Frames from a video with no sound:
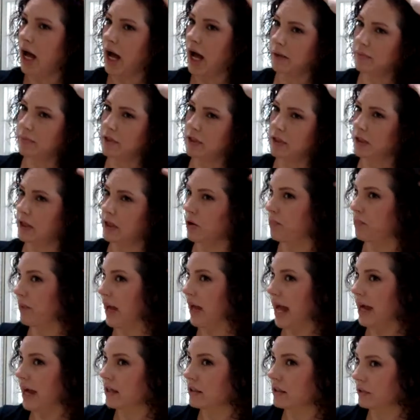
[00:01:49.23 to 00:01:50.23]
I'm going to go
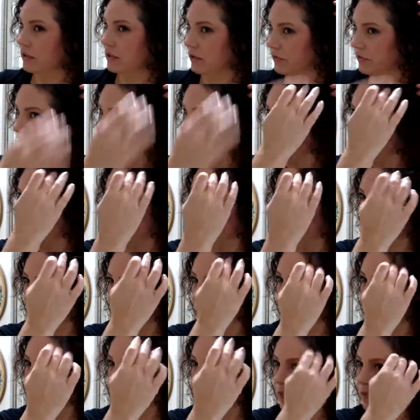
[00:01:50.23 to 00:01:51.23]
back a little further,
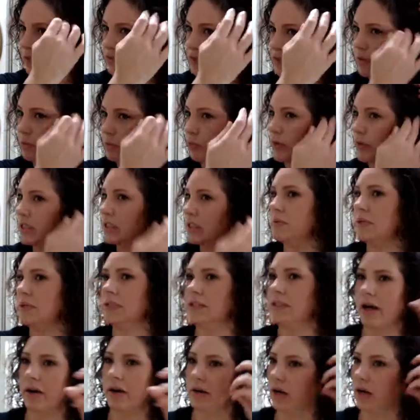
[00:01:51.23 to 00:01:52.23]
and I'm going to leave some
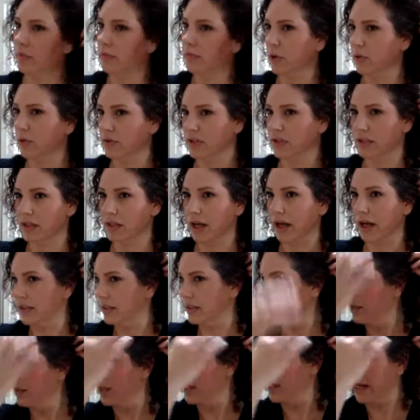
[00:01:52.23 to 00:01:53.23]
wispies out on both
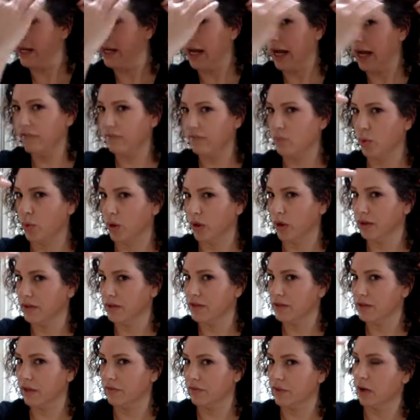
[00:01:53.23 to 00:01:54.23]
sides so that I have more
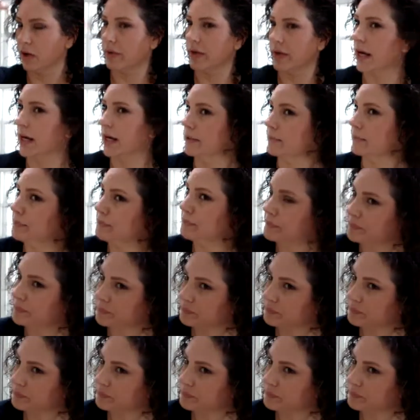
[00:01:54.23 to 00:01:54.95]
stuff going on.